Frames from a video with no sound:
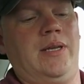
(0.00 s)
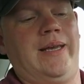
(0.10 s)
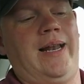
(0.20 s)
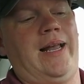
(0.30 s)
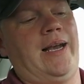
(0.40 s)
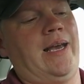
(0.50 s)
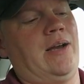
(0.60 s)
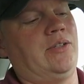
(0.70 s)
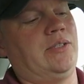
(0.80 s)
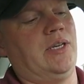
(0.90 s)
I like
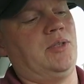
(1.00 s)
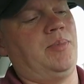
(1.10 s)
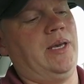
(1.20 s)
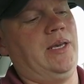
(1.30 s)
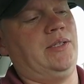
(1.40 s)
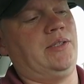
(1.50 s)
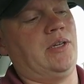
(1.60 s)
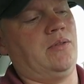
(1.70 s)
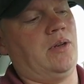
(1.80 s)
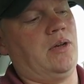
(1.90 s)
how it says peace
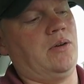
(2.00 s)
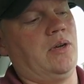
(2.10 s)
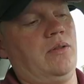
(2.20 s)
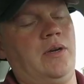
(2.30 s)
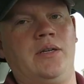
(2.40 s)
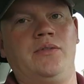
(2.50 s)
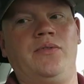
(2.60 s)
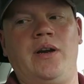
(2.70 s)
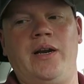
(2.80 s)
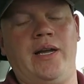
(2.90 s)
on the logo there. It's
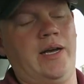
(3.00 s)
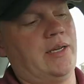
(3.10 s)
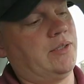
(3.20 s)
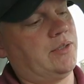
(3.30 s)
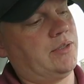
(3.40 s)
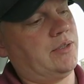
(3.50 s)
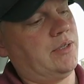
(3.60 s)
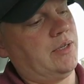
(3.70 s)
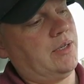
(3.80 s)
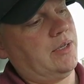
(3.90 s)
very nice.
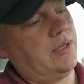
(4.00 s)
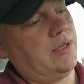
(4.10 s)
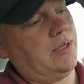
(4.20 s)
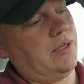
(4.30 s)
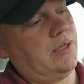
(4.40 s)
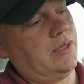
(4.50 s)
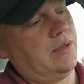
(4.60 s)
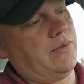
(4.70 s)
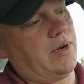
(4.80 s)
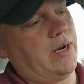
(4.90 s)

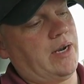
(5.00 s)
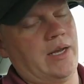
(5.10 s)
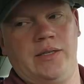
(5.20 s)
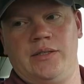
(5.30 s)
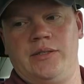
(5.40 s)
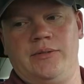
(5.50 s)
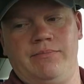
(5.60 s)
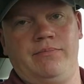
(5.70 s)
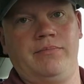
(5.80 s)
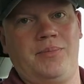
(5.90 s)
Very nice.
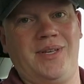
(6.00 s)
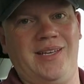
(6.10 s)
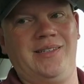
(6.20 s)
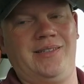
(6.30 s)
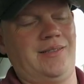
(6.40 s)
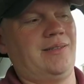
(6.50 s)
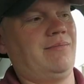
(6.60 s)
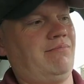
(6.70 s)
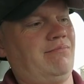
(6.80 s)
Peace.